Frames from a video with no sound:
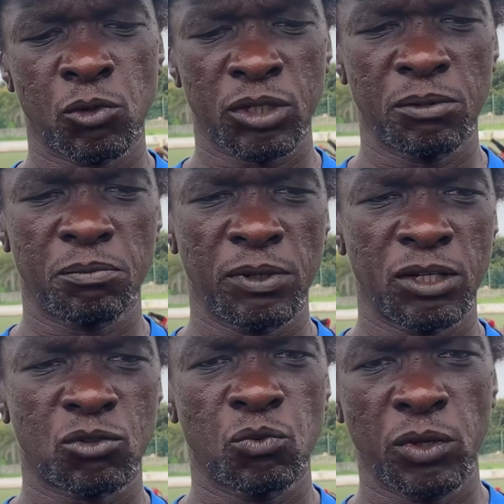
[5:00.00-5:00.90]
put in
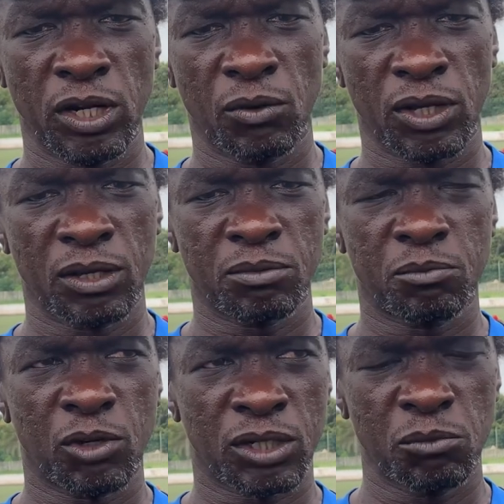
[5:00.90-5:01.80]
place to win our games.
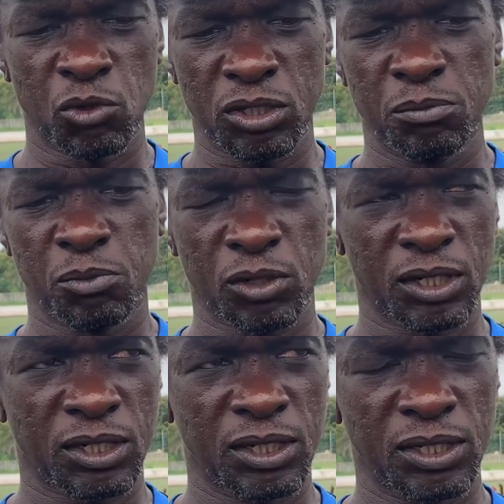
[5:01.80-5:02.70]
But the most
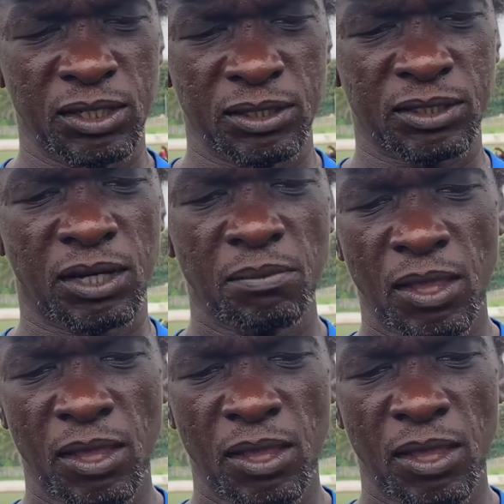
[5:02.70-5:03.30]
important thing is